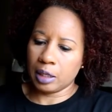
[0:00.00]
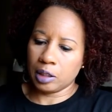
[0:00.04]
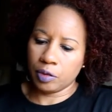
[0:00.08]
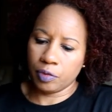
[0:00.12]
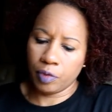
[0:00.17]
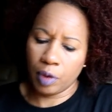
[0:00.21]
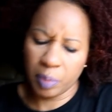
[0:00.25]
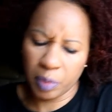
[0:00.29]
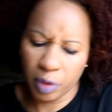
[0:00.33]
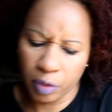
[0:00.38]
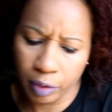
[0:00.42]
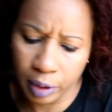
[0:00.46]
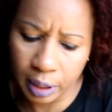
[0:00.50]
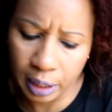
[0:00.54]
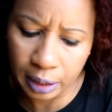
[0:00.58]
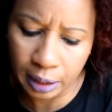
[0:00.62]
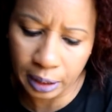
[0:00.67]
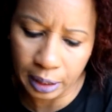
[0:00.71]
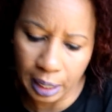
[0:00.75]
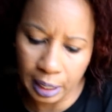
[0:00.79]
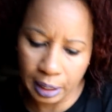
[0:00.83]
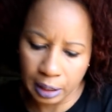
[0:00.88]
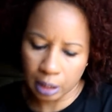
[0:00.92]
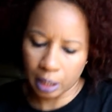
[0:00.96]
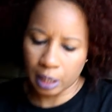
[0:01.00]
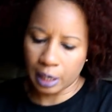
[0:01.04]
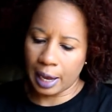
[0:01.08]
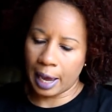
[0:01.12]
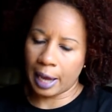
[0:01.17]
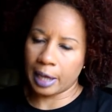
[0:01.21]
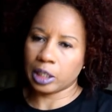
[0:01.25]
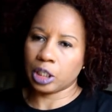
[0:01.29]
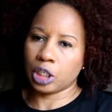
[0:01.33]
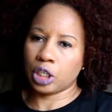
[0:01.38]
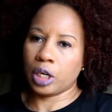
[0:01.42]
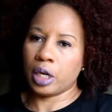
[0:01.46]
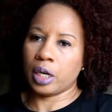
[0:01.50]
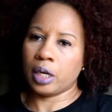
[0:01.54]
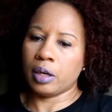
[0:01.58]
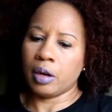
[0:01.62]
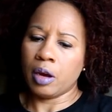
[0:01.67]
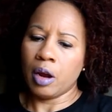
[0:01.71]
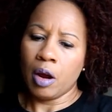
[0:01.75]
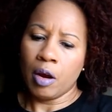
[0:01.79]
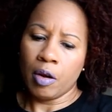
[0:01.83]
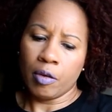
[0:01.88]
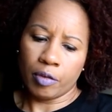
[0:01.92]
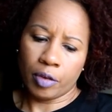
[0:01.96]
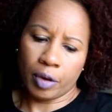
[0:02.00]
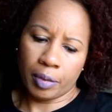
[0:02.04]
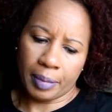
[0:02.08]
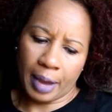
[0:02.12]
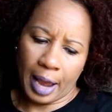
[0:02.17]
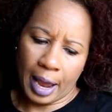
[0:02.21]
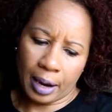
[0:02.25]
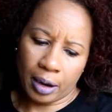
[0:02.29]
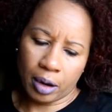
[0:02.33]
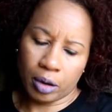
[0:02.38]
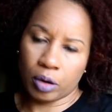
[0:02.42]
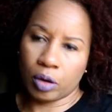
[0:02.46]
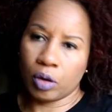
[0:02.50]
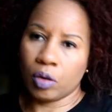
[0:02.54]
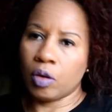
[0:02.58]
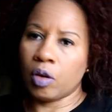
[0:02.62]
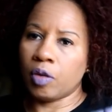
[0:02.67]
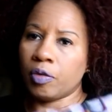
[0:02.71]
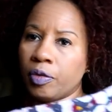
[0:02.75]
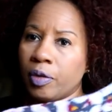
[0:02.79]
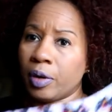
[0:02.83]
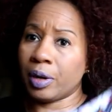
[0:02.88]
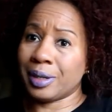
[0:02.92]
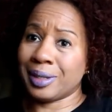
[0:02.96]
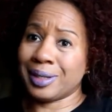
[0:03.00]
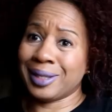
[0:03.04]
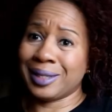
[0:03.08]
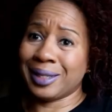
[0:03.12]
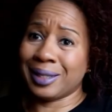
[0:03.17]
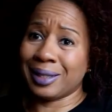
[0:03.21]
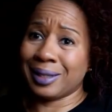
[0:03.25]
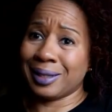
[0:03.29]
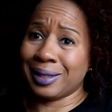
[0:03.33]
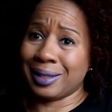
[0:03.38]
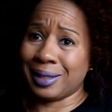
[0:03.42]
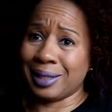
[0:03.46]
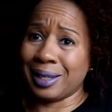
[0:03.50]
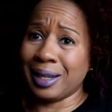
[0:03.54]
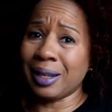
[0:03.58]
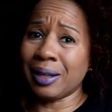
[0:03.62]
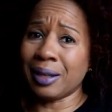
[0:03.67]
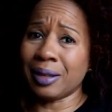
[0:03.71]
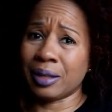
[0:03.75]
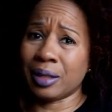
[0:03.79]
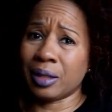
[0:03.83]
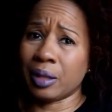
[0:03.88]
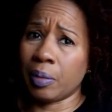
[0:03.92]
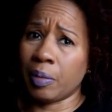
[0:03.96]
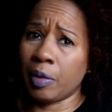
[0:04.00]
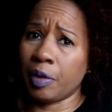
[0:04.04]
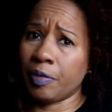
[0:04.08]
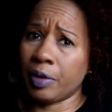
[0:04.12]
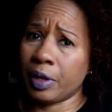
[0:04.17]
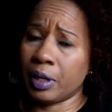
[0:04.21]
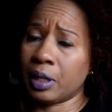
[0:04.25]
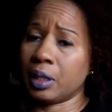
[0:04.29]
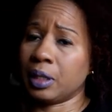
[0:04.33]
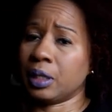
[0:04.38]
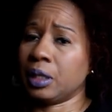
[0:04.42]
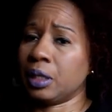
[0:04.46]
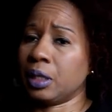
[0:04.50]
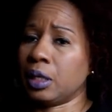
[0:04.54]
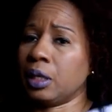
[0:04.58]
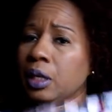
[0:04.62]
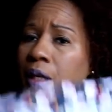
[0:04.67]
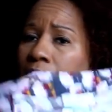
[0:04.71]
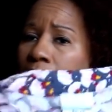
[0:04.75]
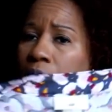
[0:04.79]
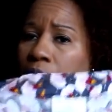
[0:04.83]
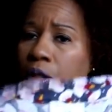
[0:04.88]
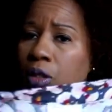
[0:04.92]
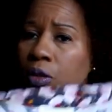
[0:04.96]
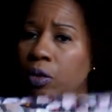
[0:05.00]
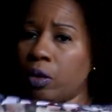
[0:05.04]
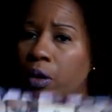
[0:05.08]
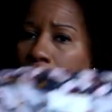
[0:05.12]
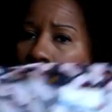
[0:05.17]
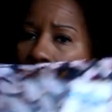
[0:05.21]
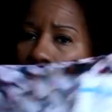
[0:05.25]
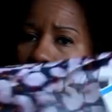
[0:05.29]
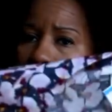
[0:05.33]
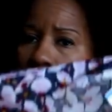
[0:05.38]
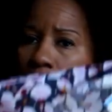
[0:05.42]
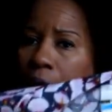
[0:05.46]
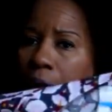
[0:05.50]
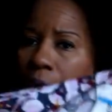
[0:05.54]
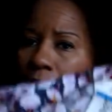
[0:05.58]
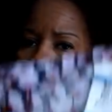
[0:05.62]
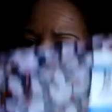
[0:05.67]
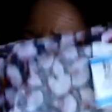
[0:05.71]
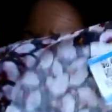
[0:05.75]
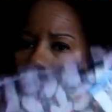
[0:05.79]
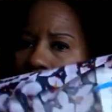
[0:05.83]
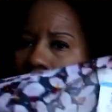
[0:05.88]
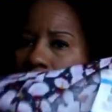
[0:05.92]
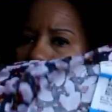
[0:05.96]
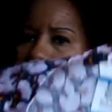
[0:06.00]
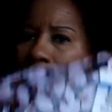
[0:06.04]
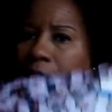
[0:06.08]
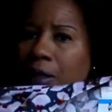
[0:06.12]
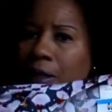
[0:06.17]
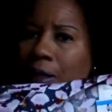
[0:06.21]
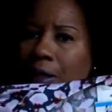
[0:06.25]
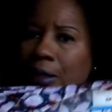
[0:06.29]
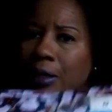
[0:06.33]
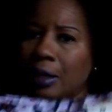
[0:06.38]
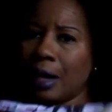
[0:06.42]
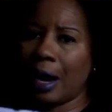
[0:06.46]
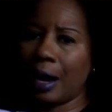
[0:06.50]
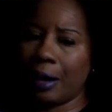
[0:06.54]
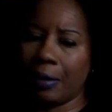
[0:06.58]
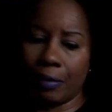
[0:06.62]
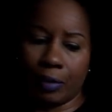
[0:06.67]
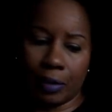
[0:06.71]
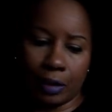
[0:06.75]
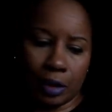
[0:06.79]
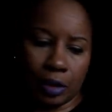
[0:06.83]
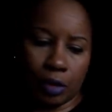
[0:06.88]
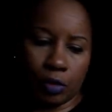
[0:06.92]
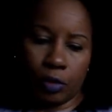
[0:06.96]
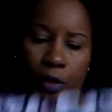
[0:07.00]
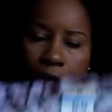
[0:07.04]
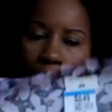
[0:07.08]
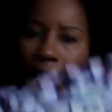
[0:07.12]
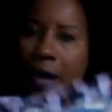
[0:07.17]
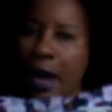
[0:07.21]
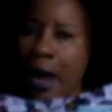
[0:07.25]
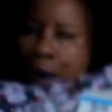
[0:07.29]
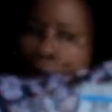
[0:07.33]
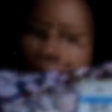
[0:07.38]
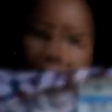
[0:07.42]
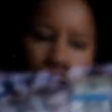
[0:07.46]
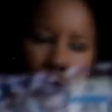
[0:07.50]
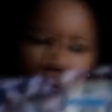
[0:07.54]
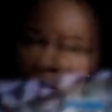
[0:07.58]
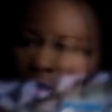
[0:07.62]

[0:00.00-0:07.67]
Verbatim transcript: it's from a recent collection from anna glover it's still some of it is still in stores. So I was I was really was happy